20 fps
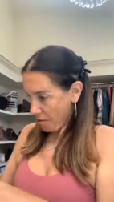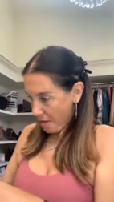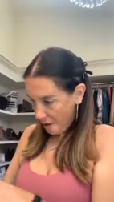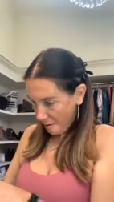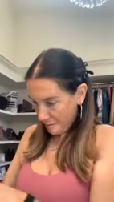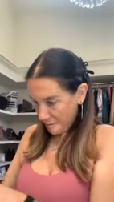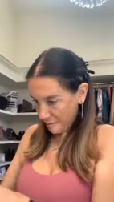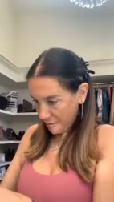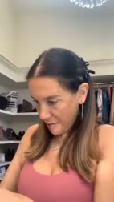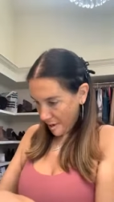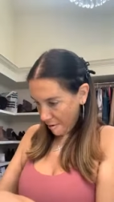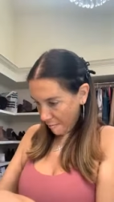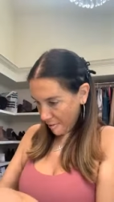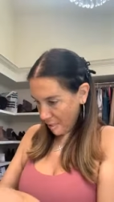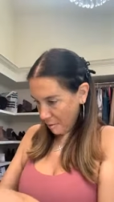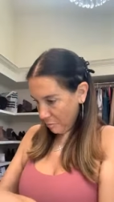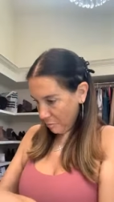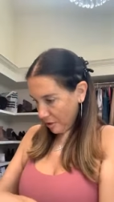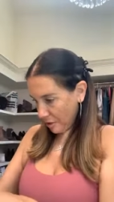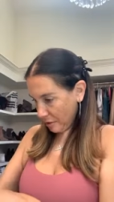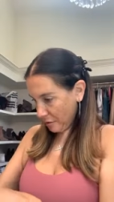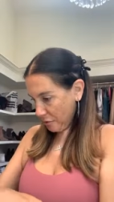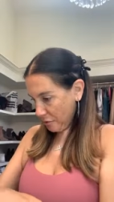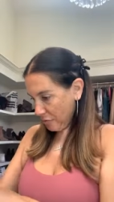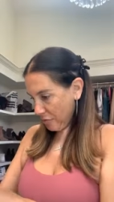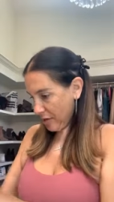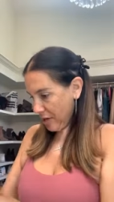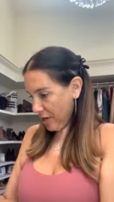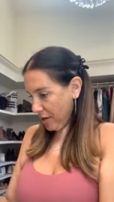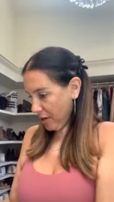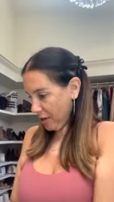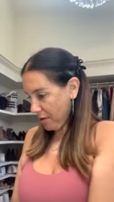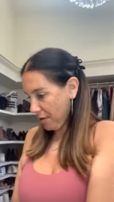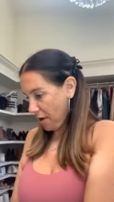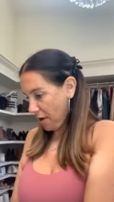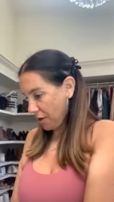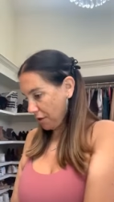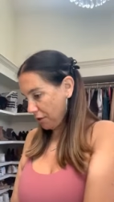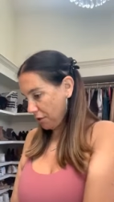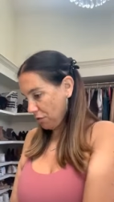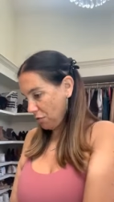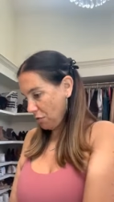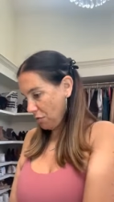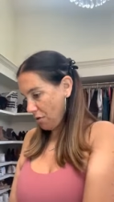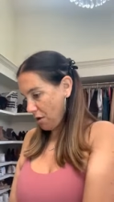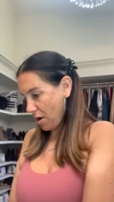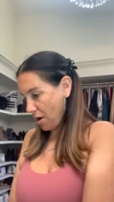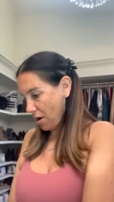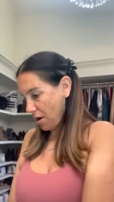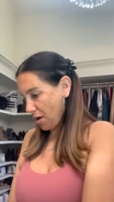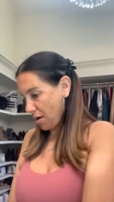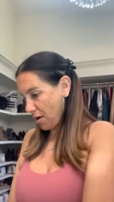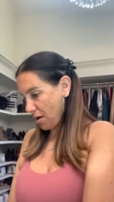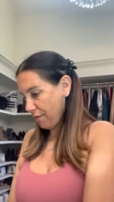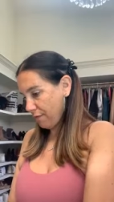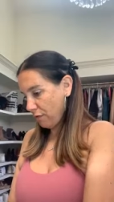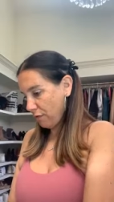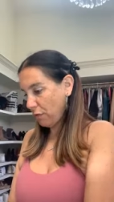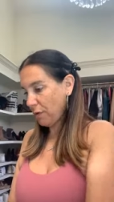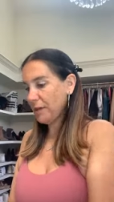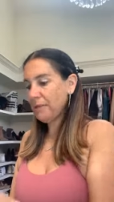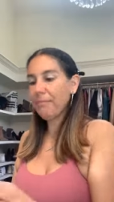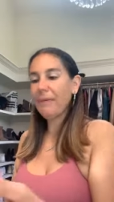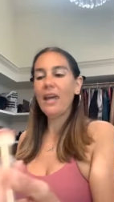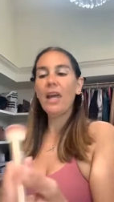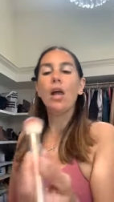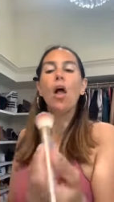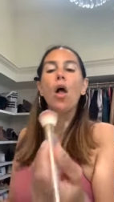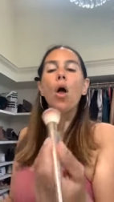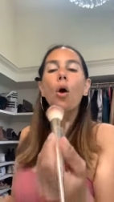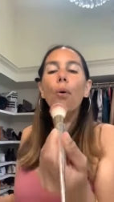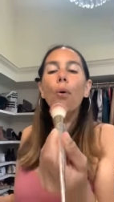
That is how he will annoy, ignore, uh, avoid me.